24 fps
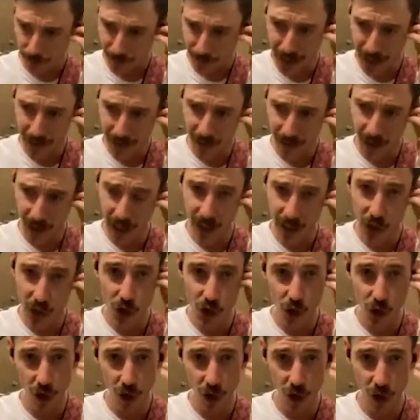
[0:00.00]
And the kind of
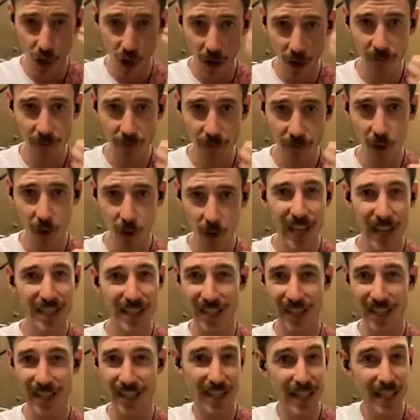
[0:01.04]
sharp 4 does
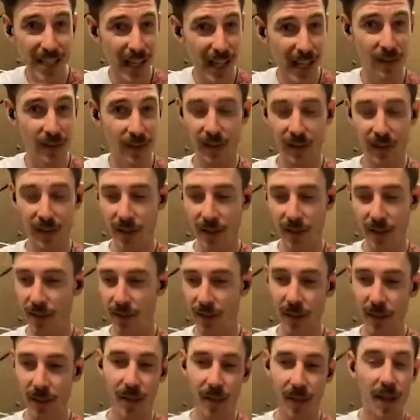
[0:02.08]
this kind of a thing to me,
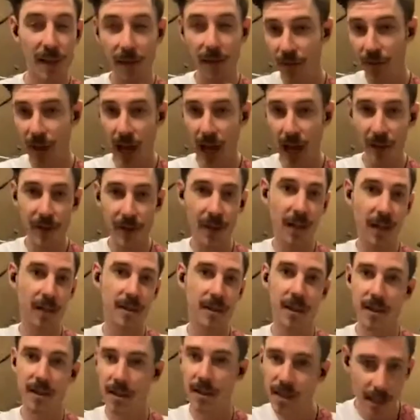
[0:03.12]
and the flat thing
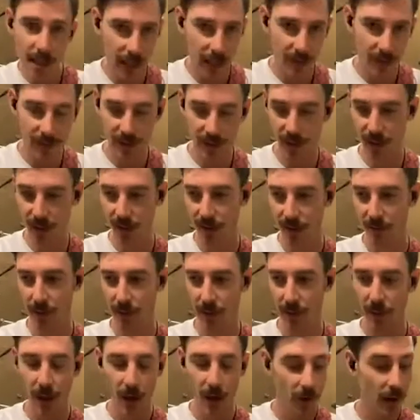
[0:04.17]
does this kind of a thing to me.
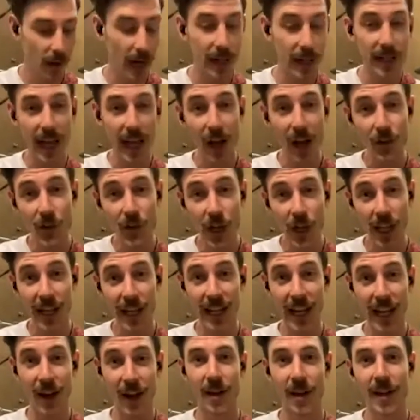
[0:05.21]
Right now, check it
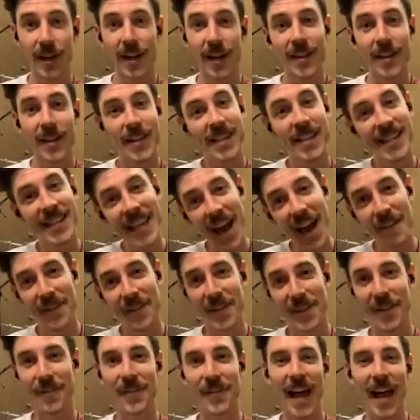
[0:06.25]
out. The
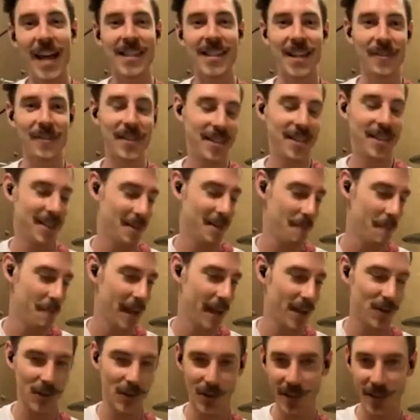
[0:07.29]
7, the flat 7 to the
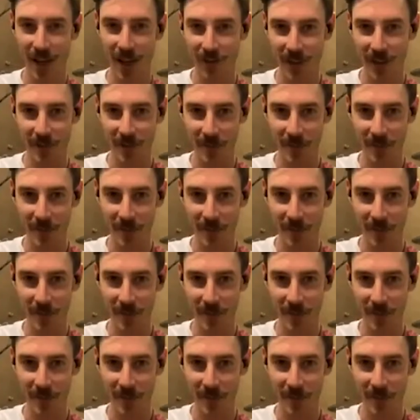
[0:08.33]
major 7.